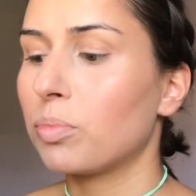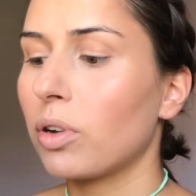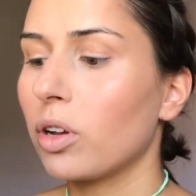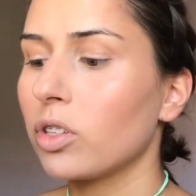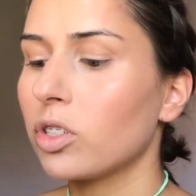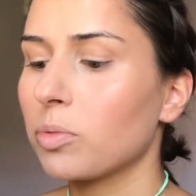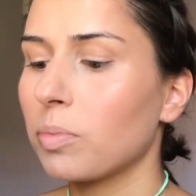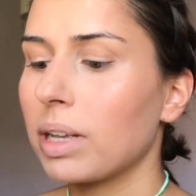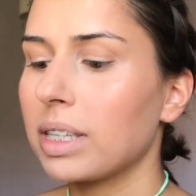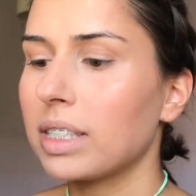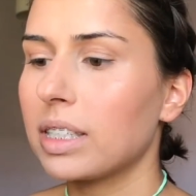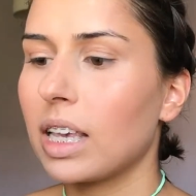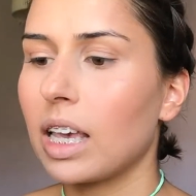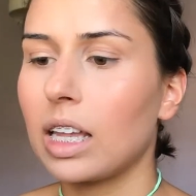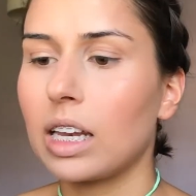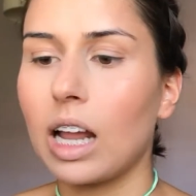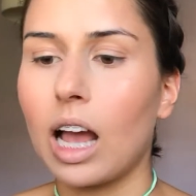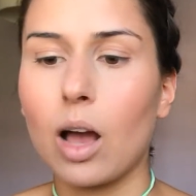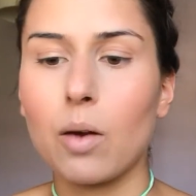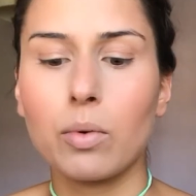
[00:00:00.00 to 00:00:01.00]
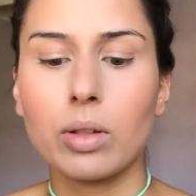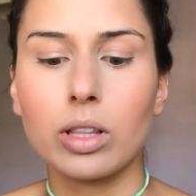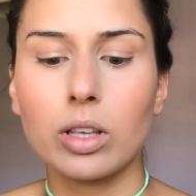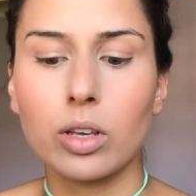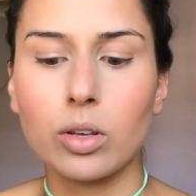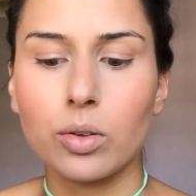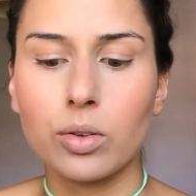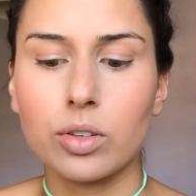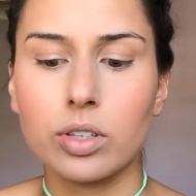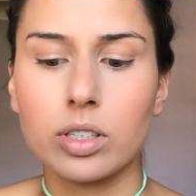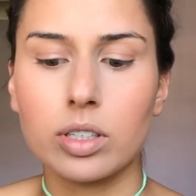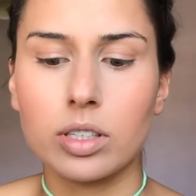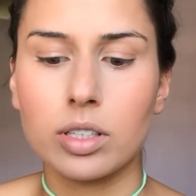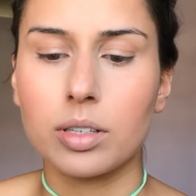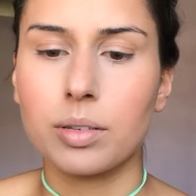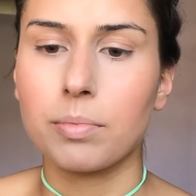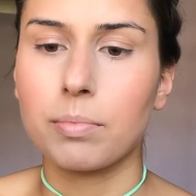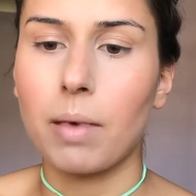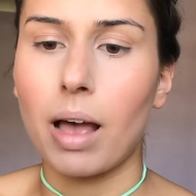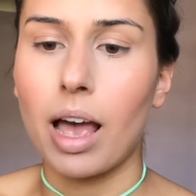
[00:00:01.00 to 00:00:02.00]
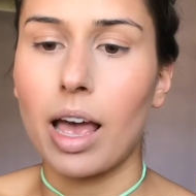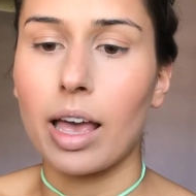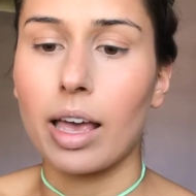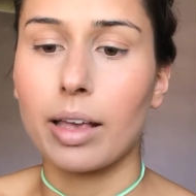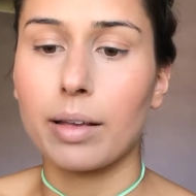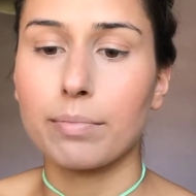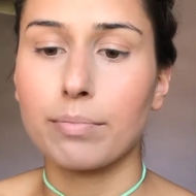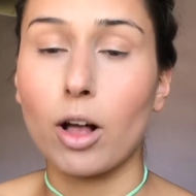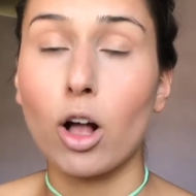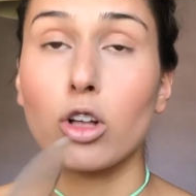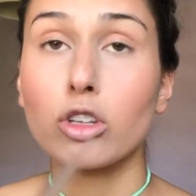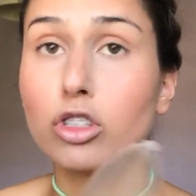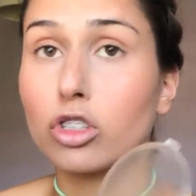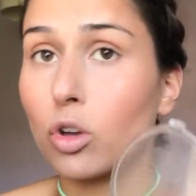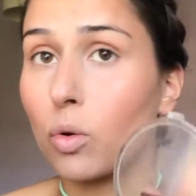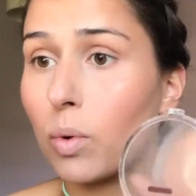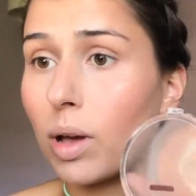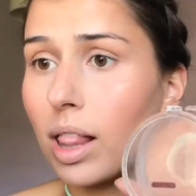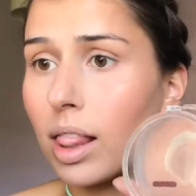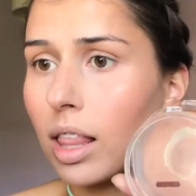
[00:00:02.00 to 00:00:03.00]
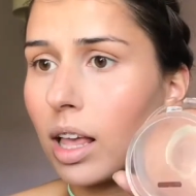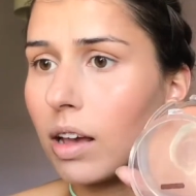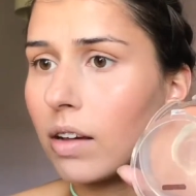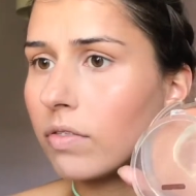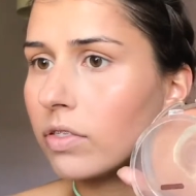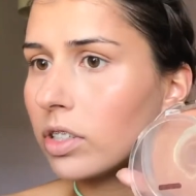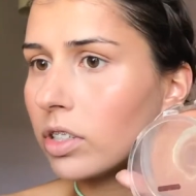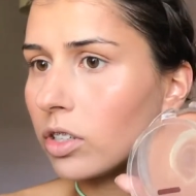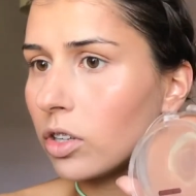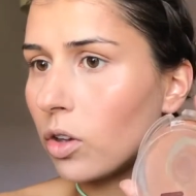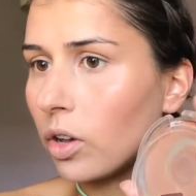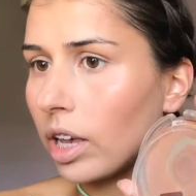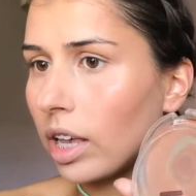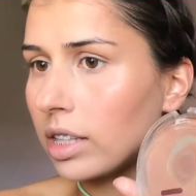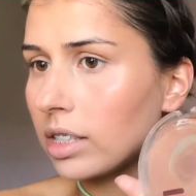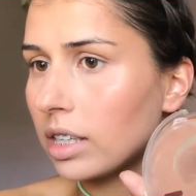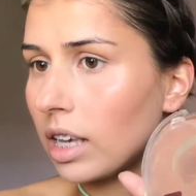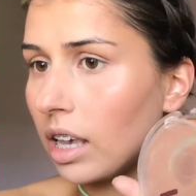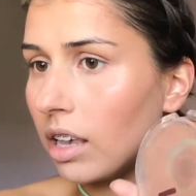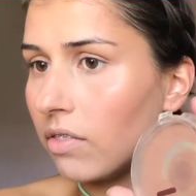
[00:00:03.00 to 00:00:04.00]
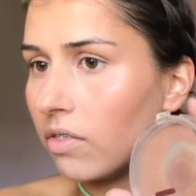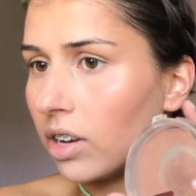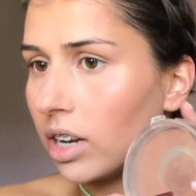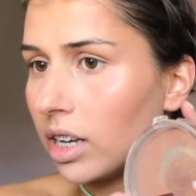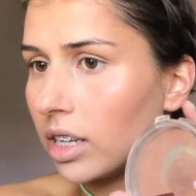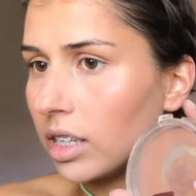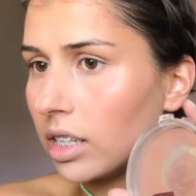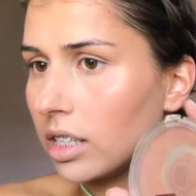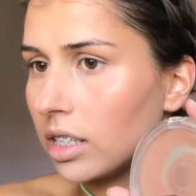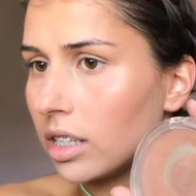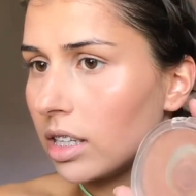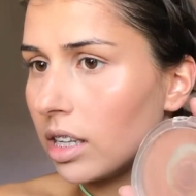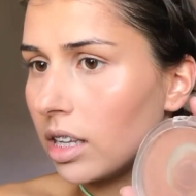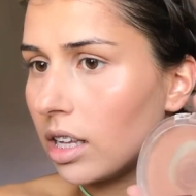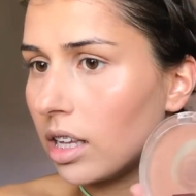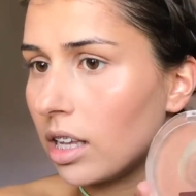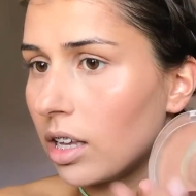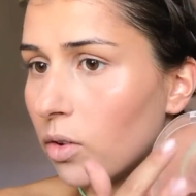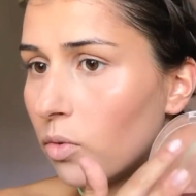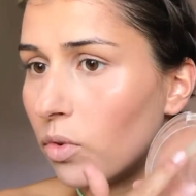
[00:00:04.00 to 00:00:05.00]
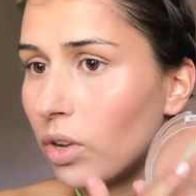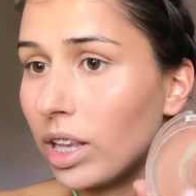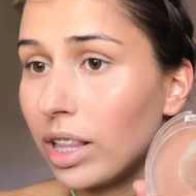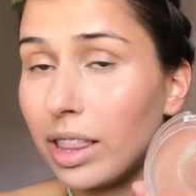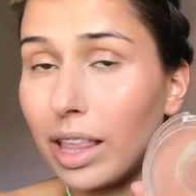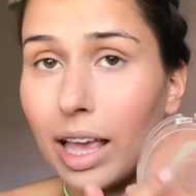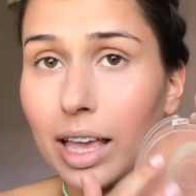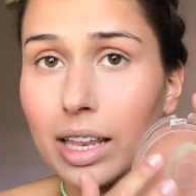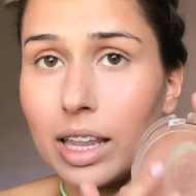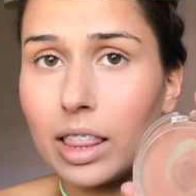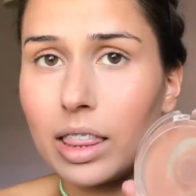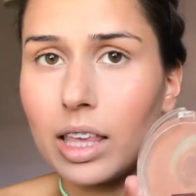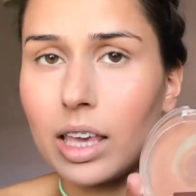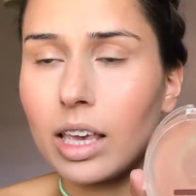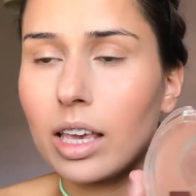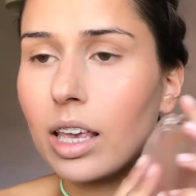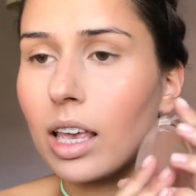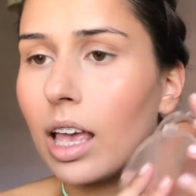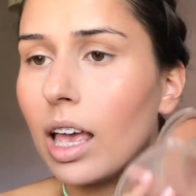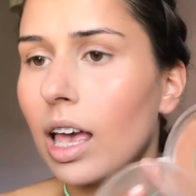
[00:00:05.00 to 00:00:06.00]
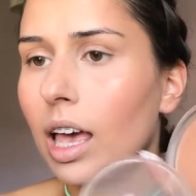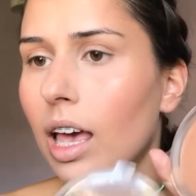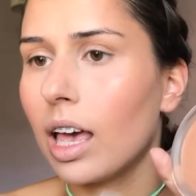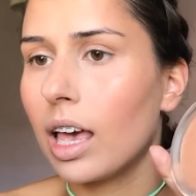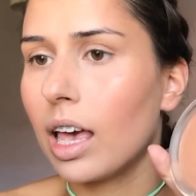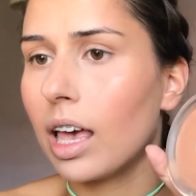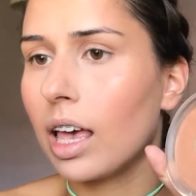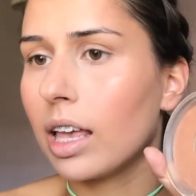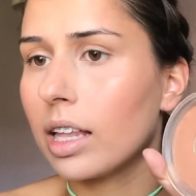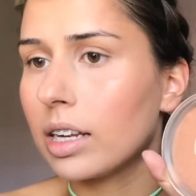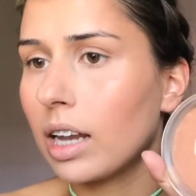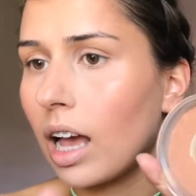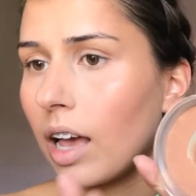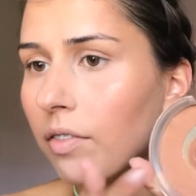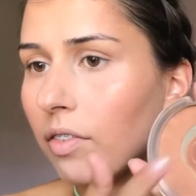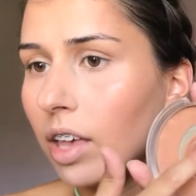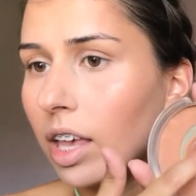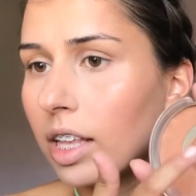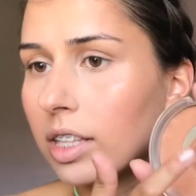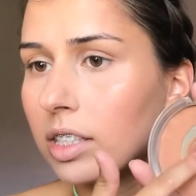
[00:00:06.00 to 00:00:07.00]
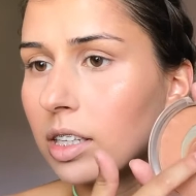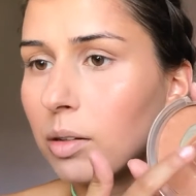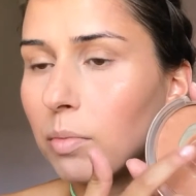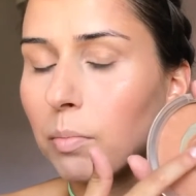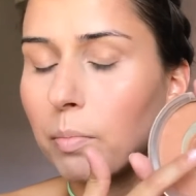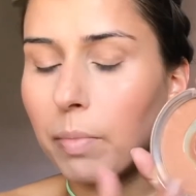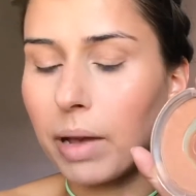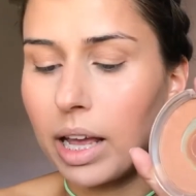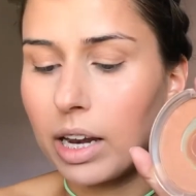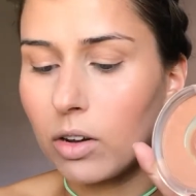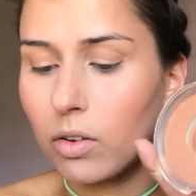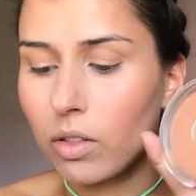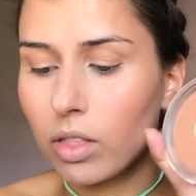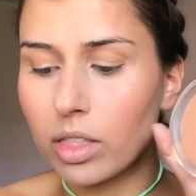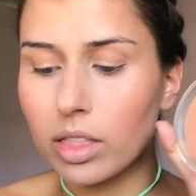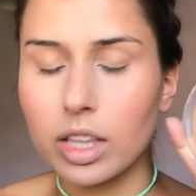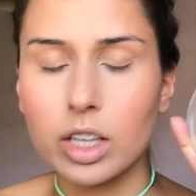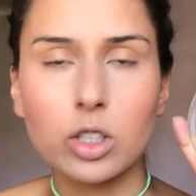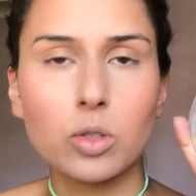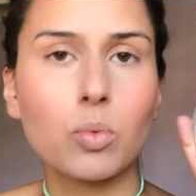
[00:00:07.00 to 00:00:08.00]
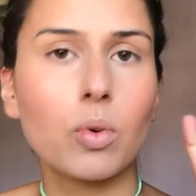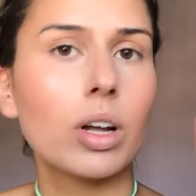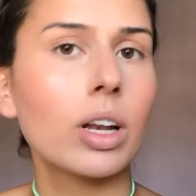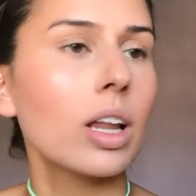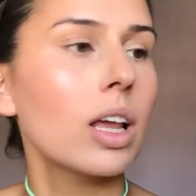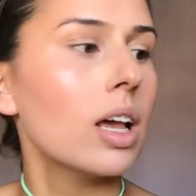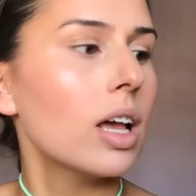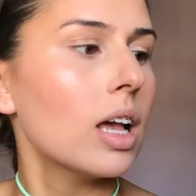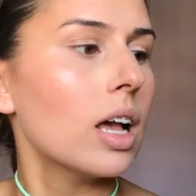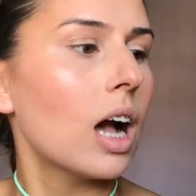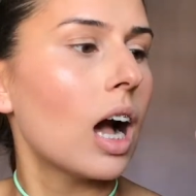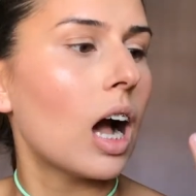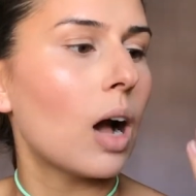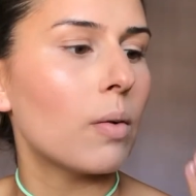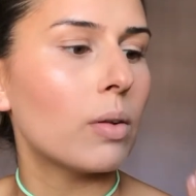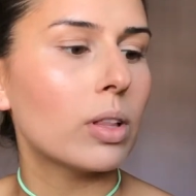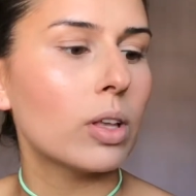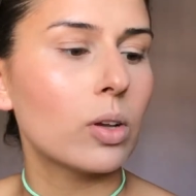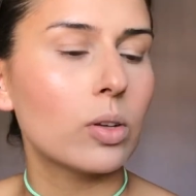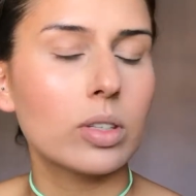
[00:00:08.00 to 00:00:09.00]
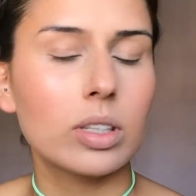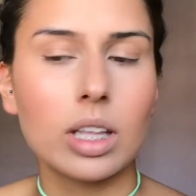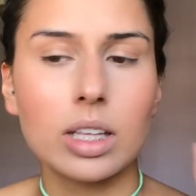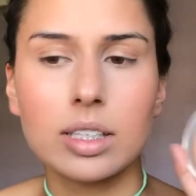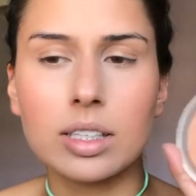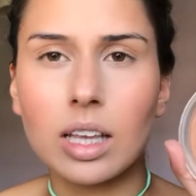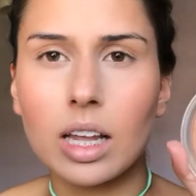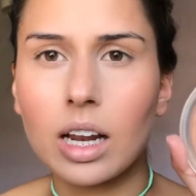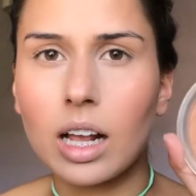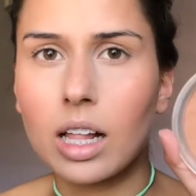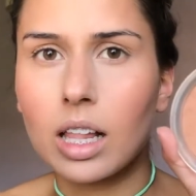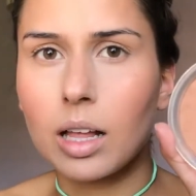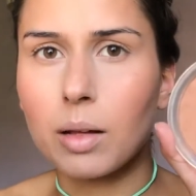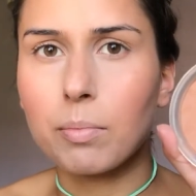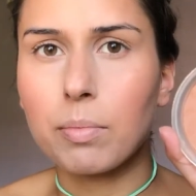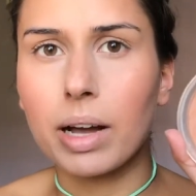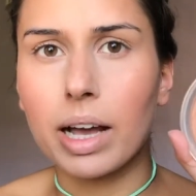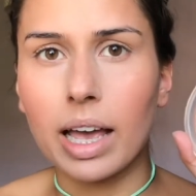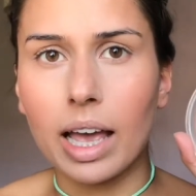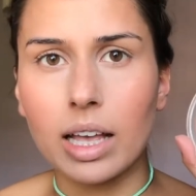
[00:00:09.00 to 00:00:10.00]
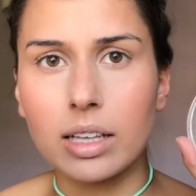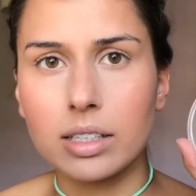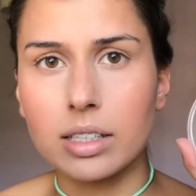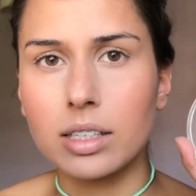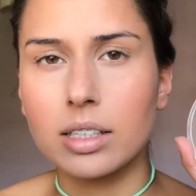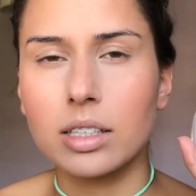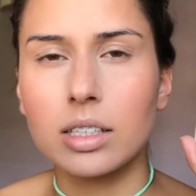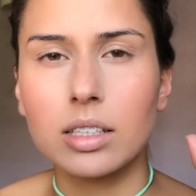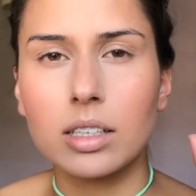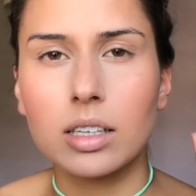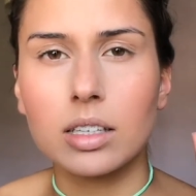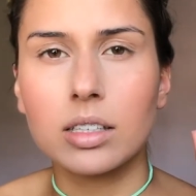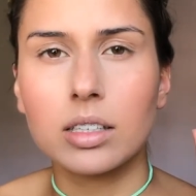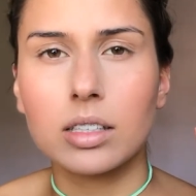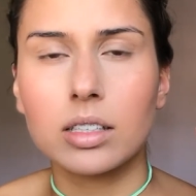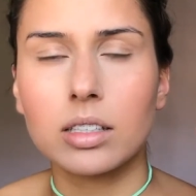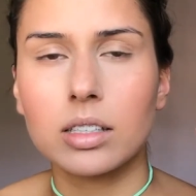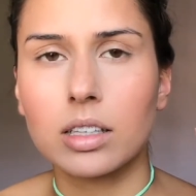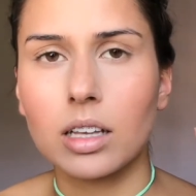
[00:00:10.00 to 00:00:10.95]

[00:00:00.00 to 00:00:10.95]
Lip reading: bronze my skin, I will use my also well loved, you can't even read anything, and I've hit the panel in this one. I will use the Sun Club by Essence. This is